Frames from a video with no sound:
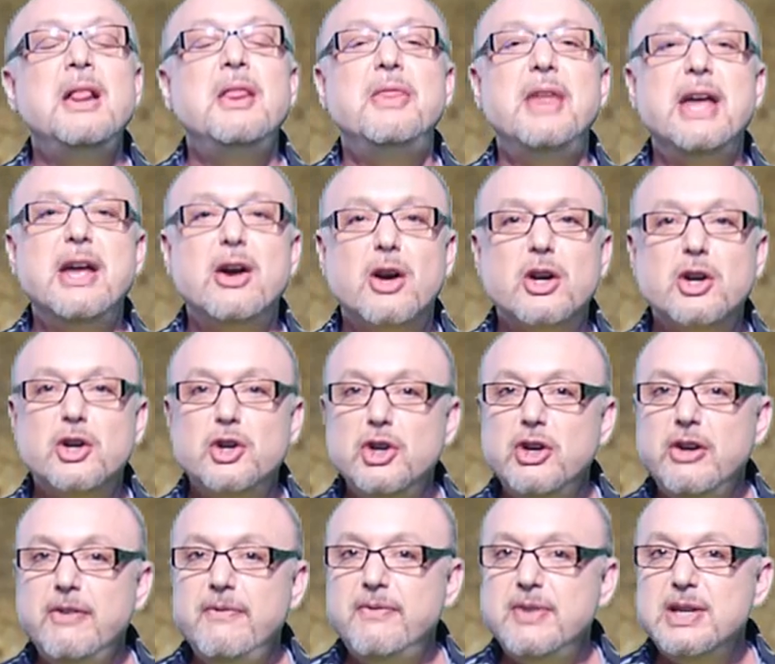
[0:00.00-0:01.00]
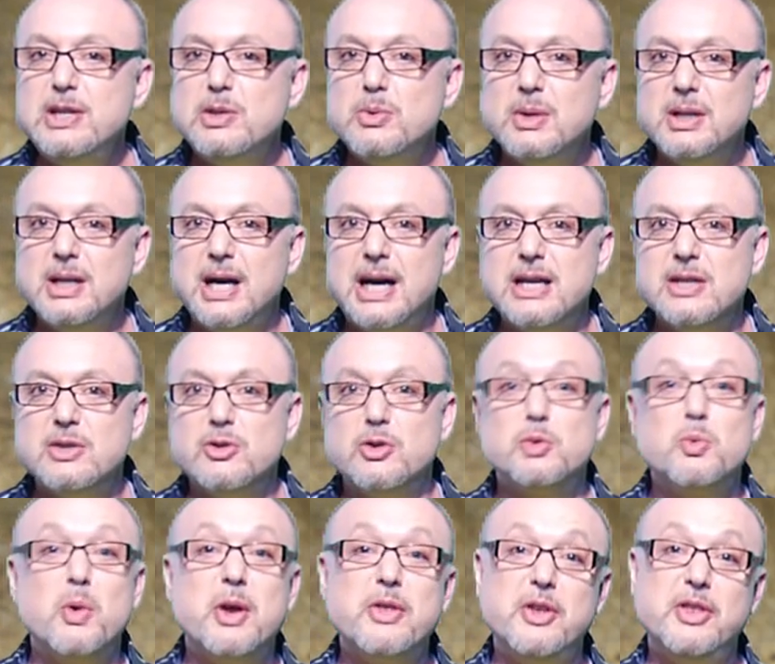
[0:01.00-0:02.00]
They are good visualizers,
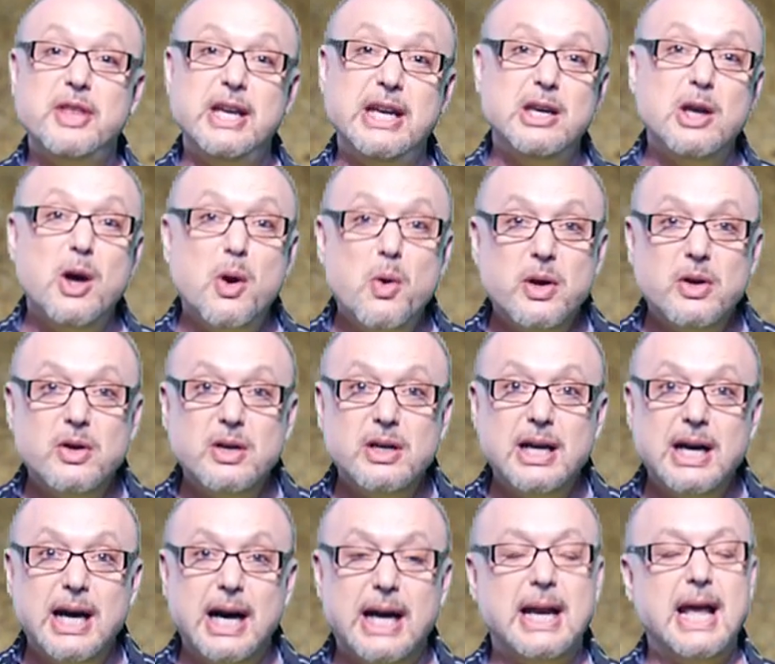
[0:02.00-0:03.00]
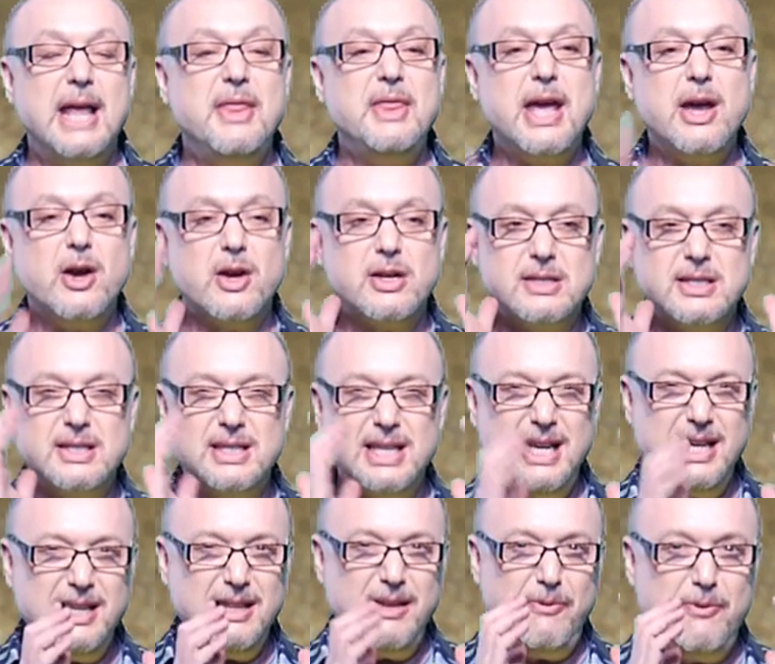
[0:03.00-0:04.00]
whether they know it or not, and they are
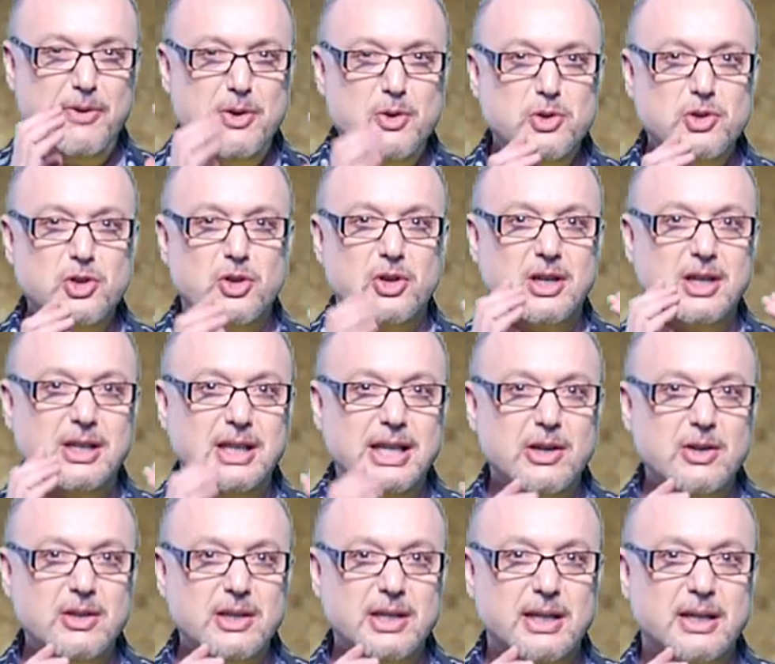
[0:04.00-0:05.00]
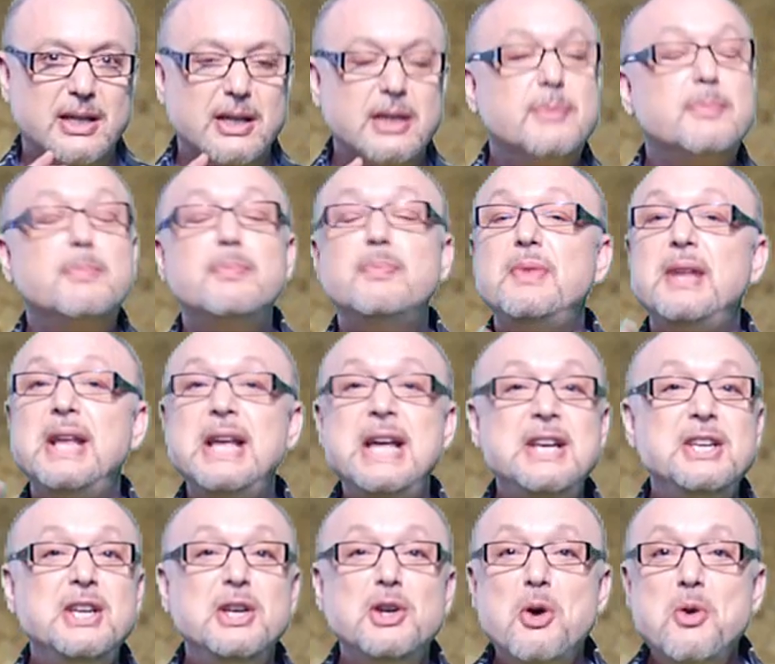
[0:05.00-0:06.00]
seeing the future clearly.
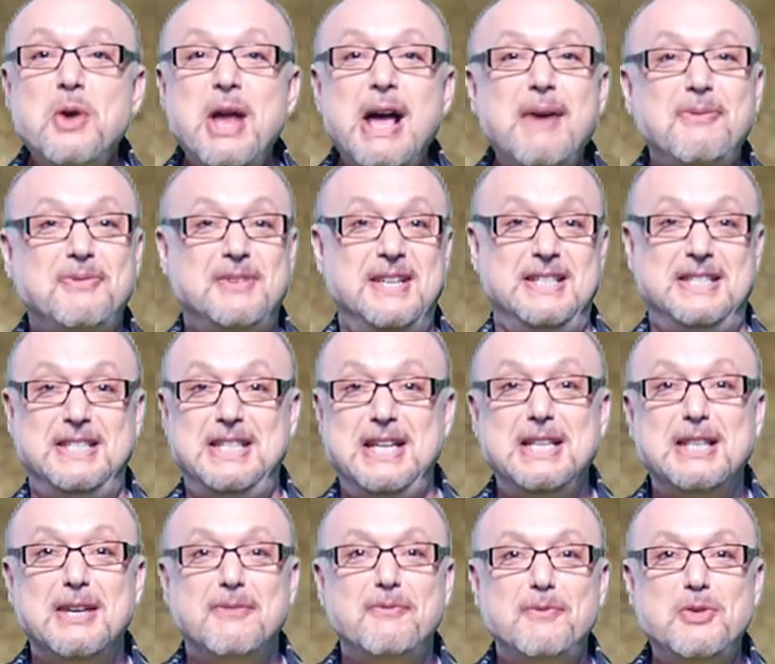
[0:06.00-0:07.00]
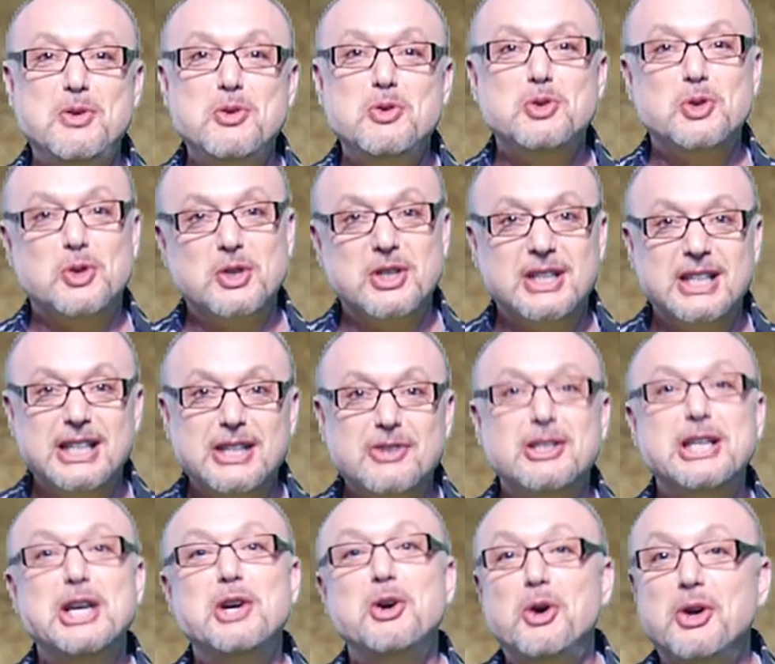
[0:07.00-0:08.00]
And you don't have to see the future
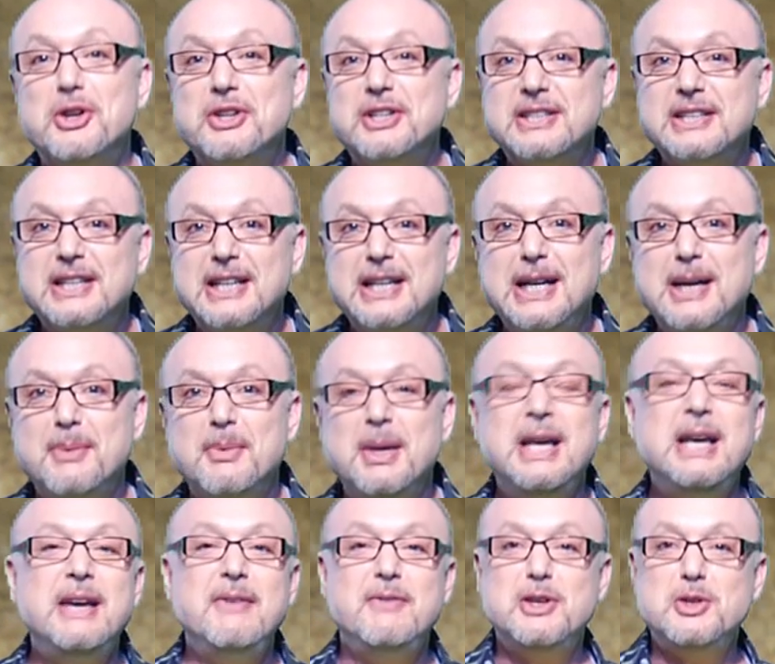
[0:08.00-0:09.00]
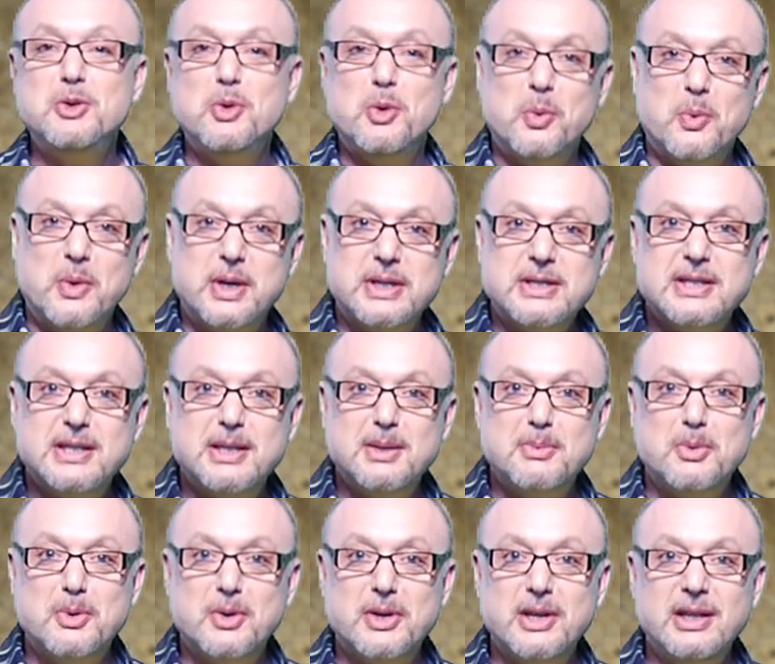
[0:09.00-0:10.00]
clearly all the time. If you do it once in the
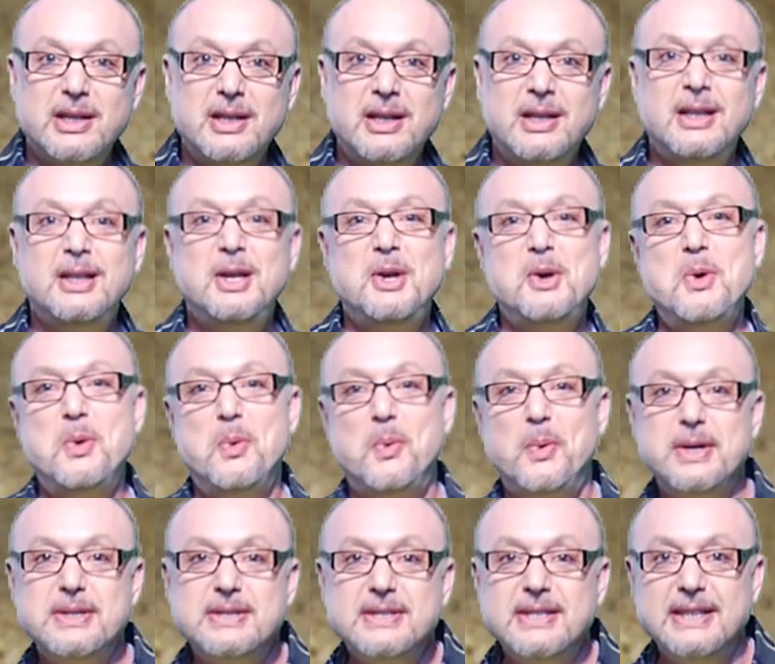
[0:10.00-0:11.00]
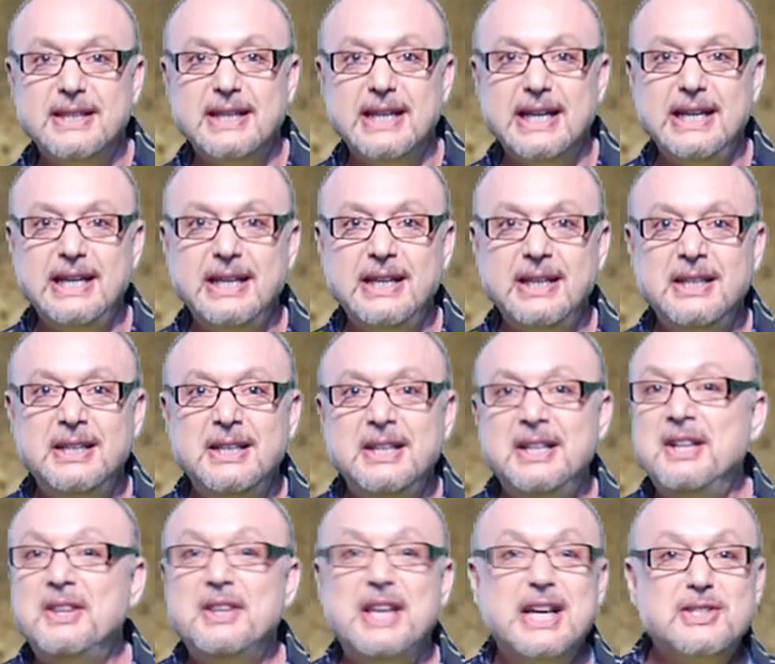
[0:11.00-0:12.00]
morning, once at night,
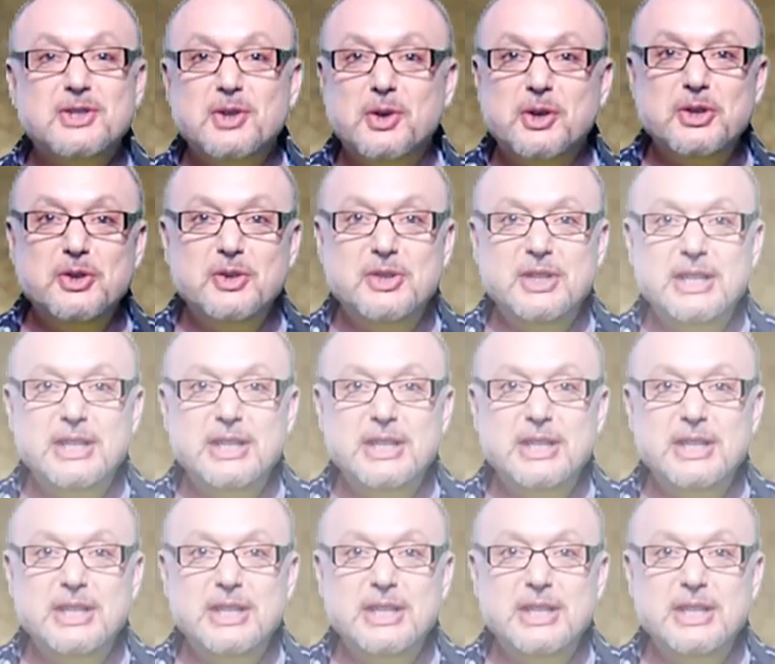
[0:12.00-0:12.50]
that's all you